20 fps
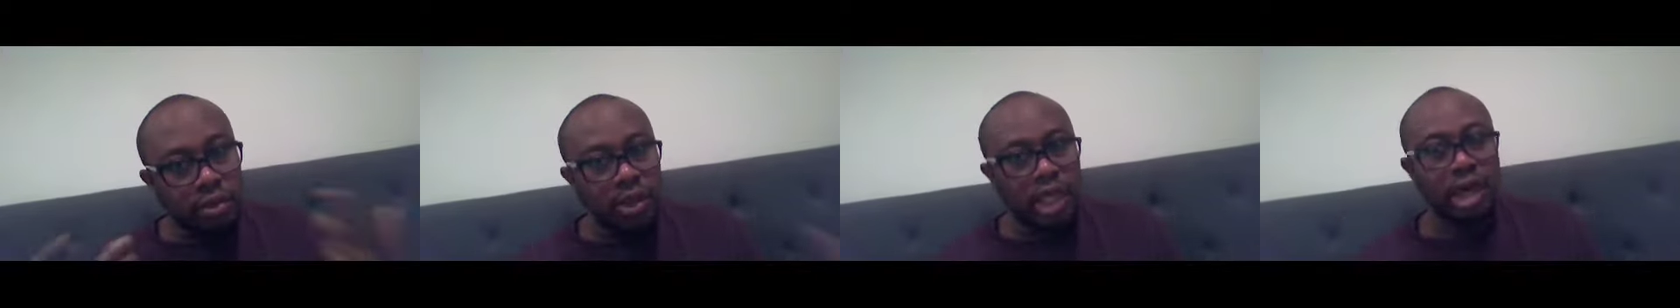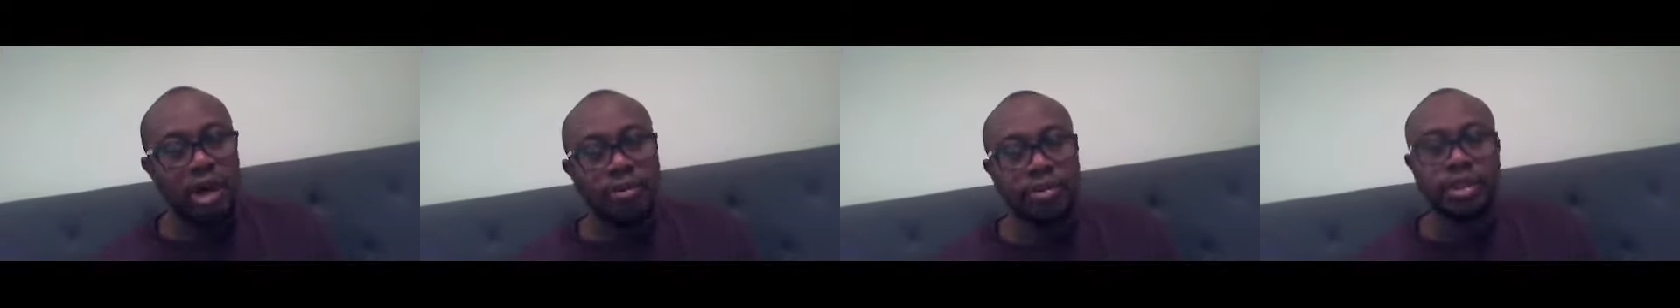
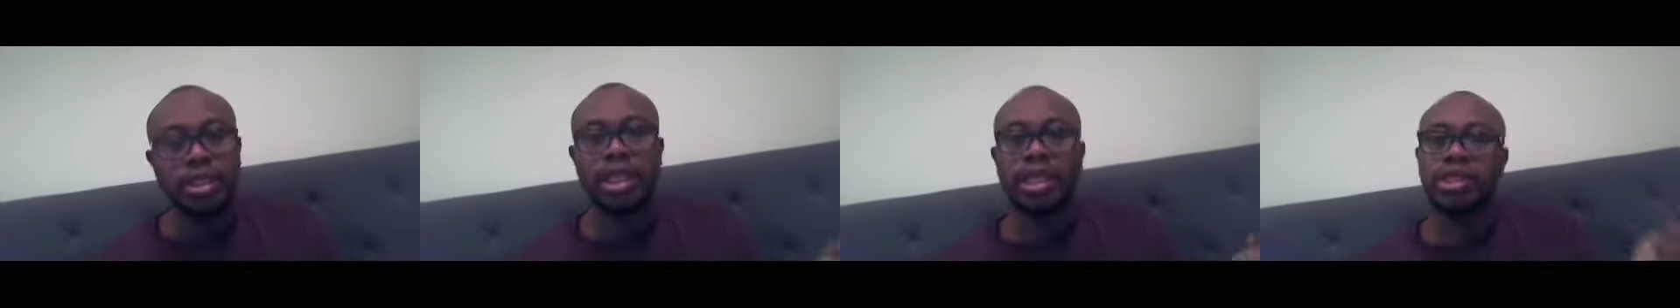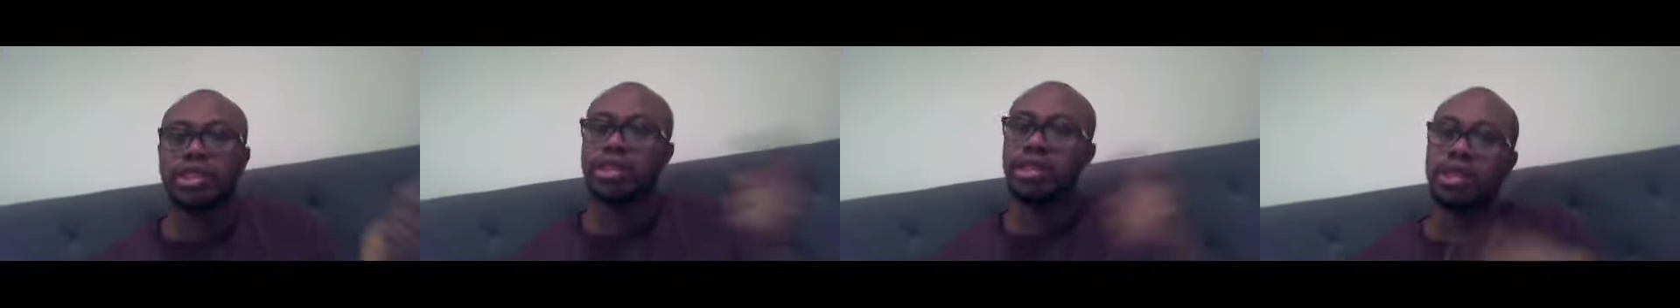
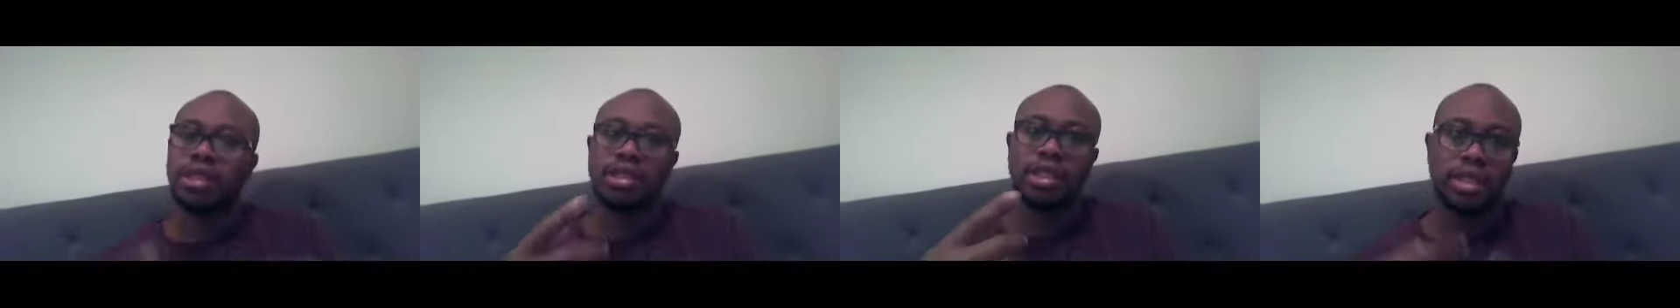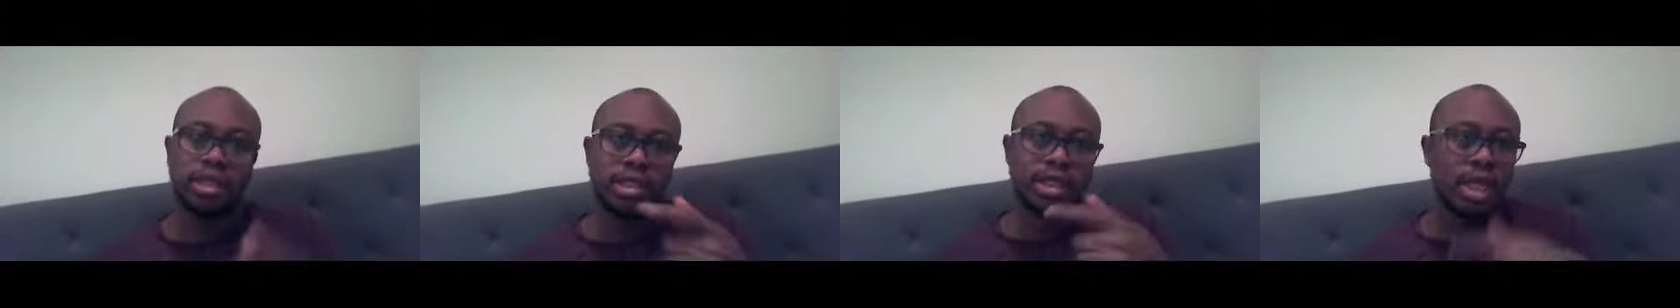update. The
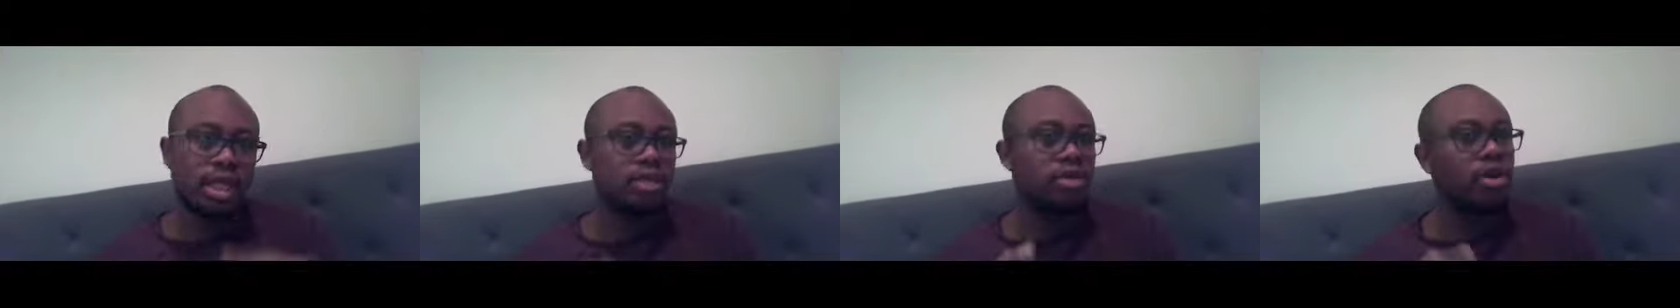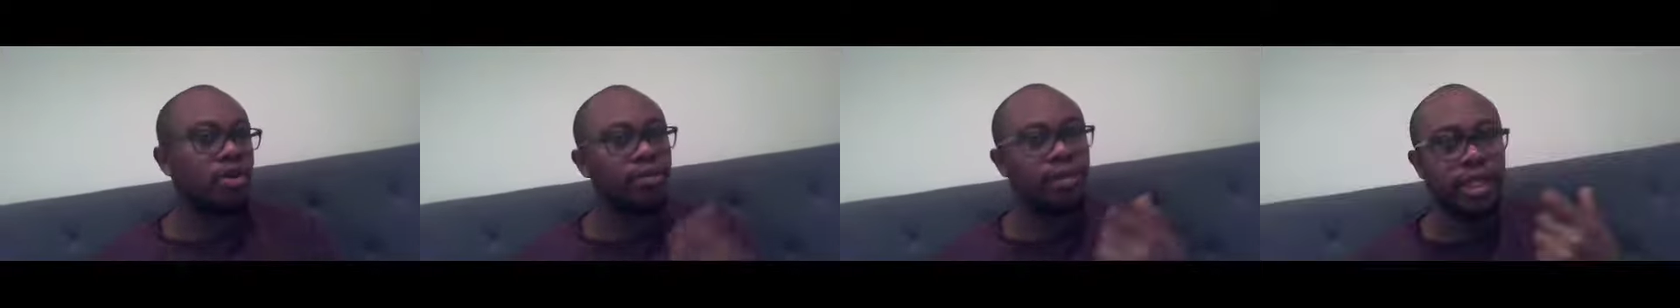thing
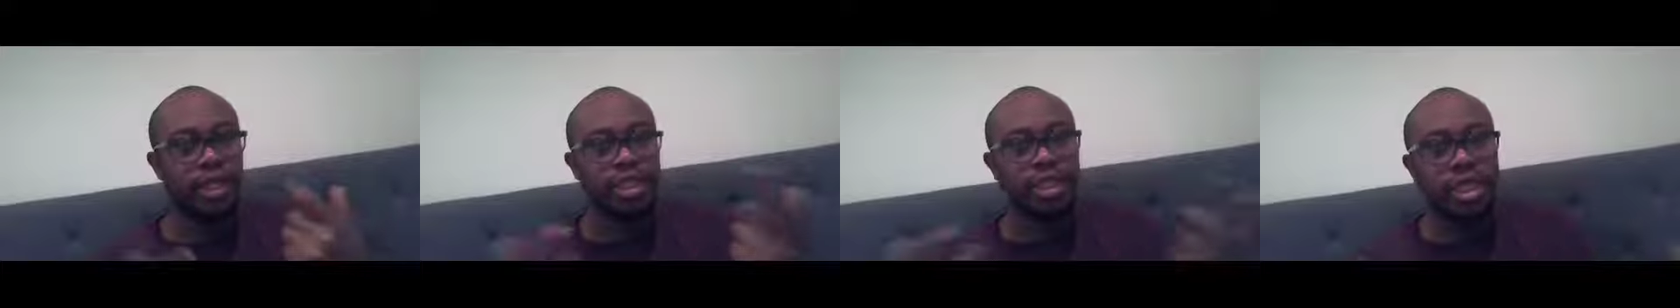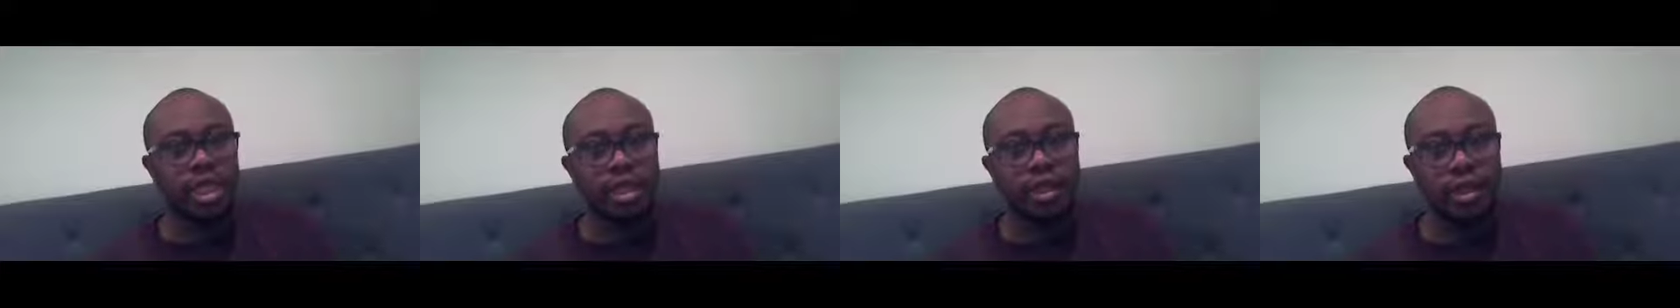start
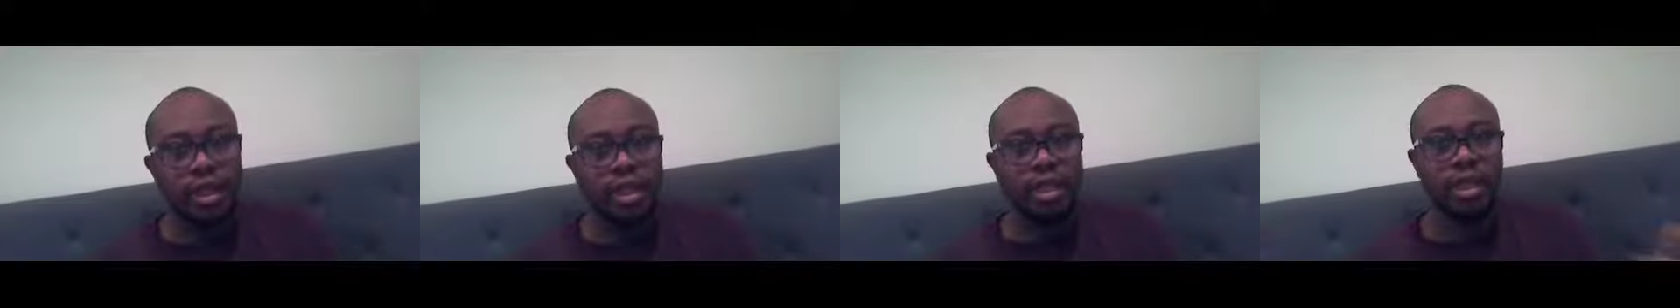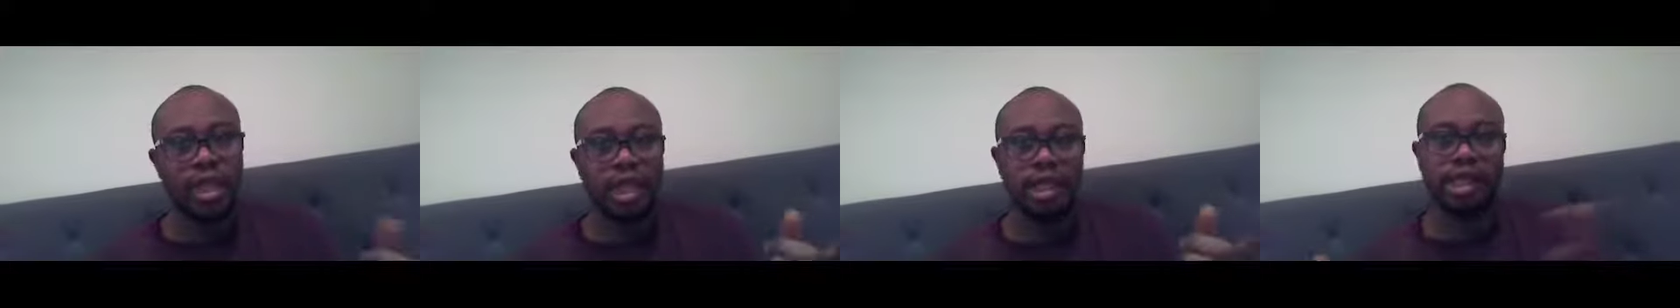updating,
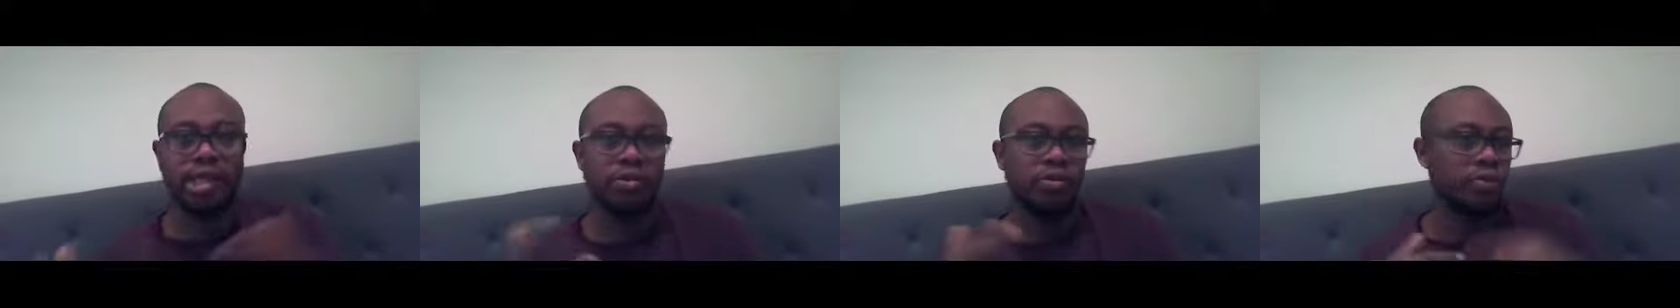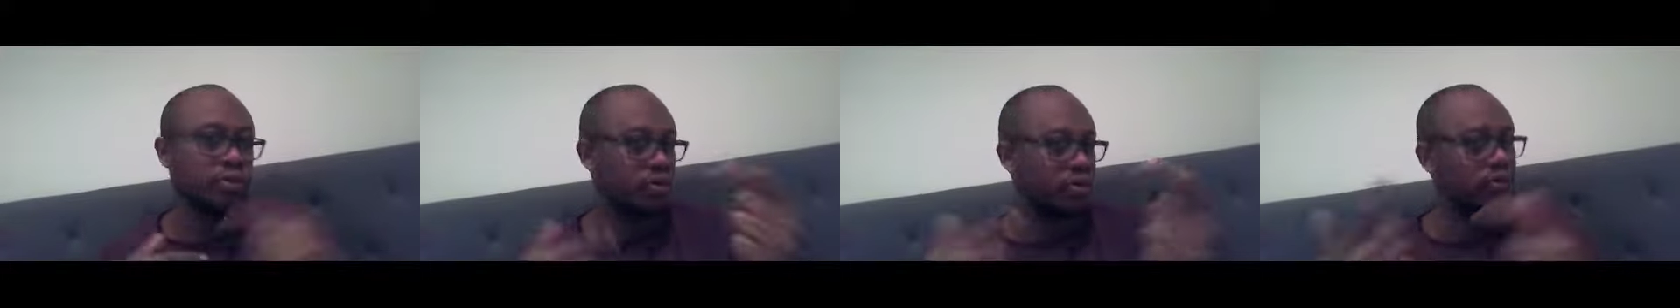like
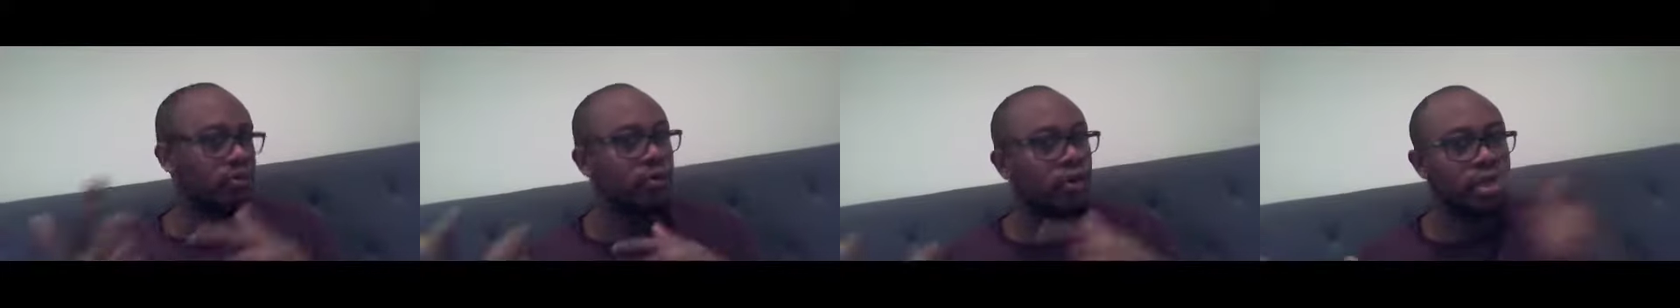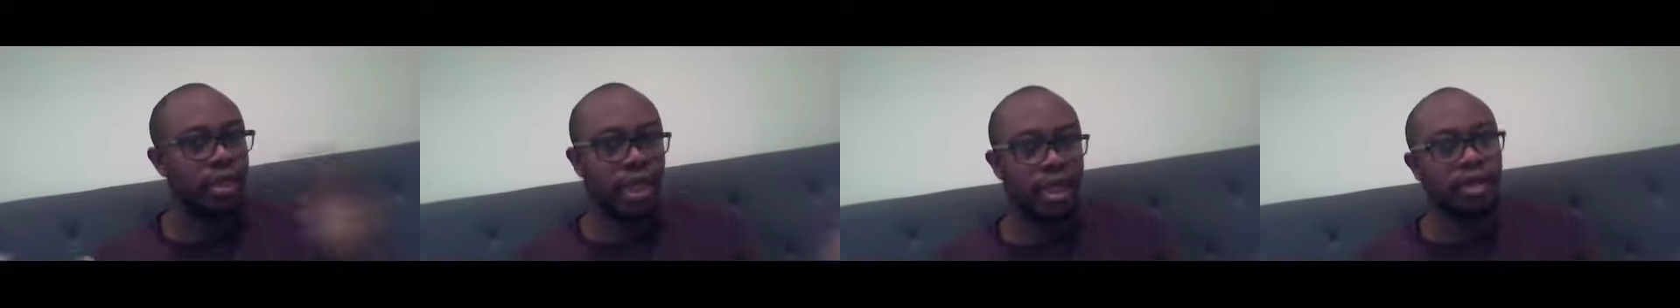
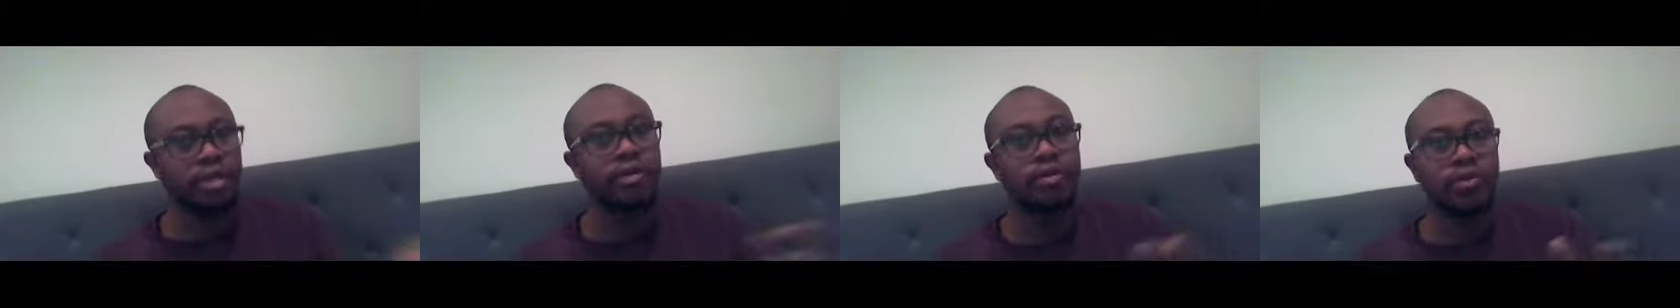what I